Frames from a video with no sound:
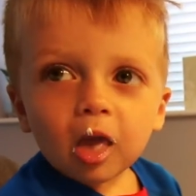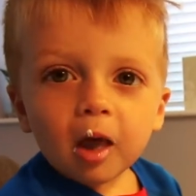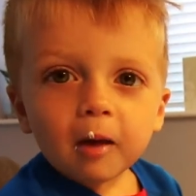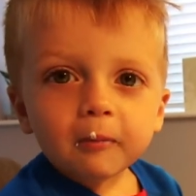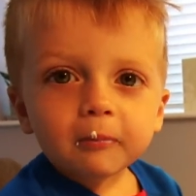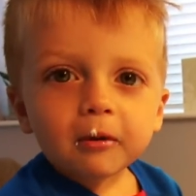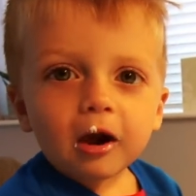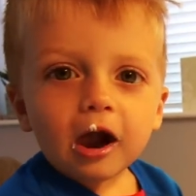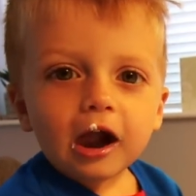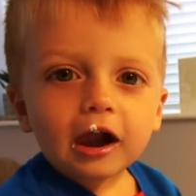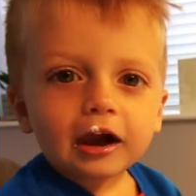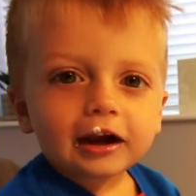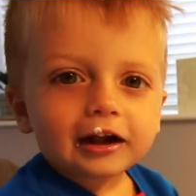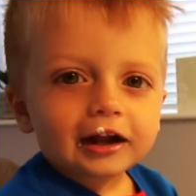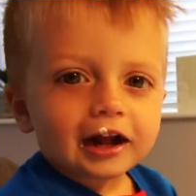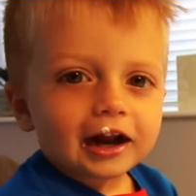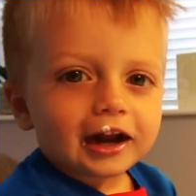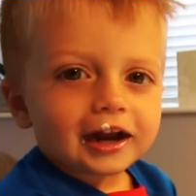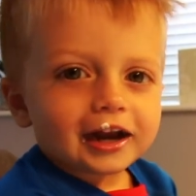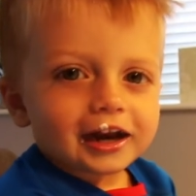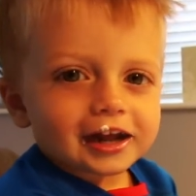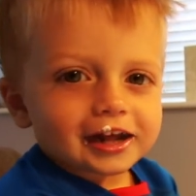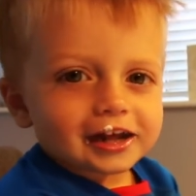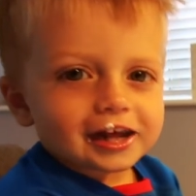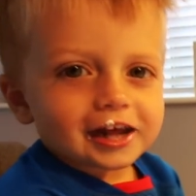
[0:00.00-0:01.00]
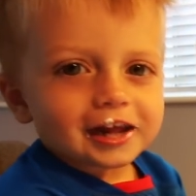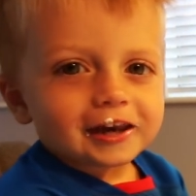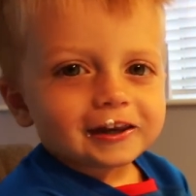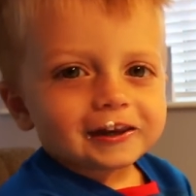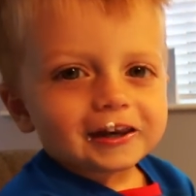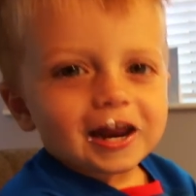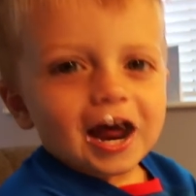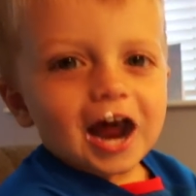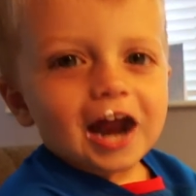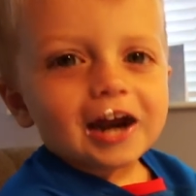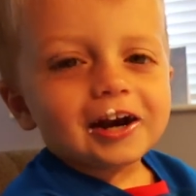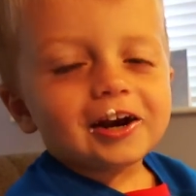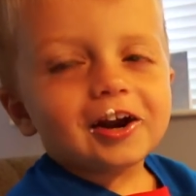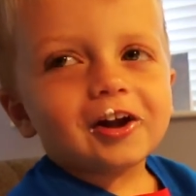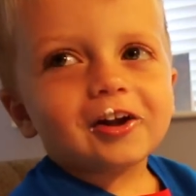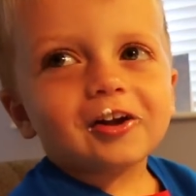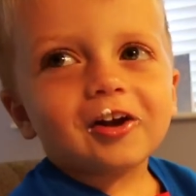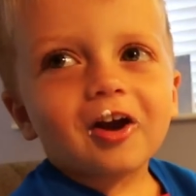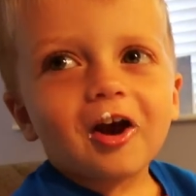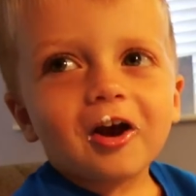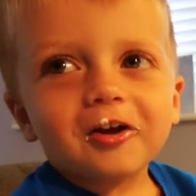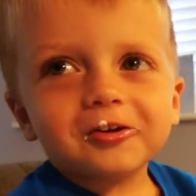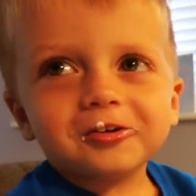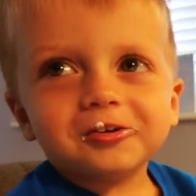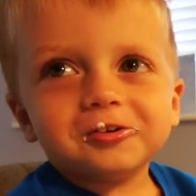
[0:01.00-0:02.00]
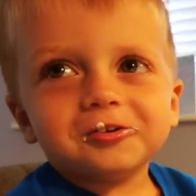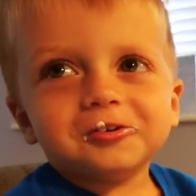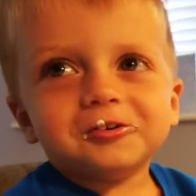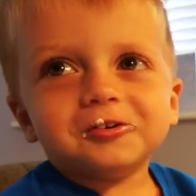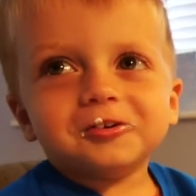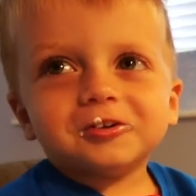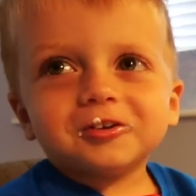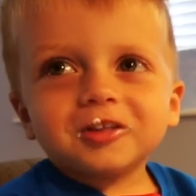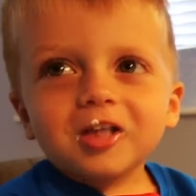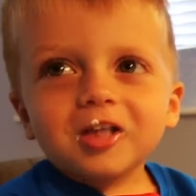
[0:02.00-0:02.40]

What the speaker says: I'm going to kiss and a cuddle.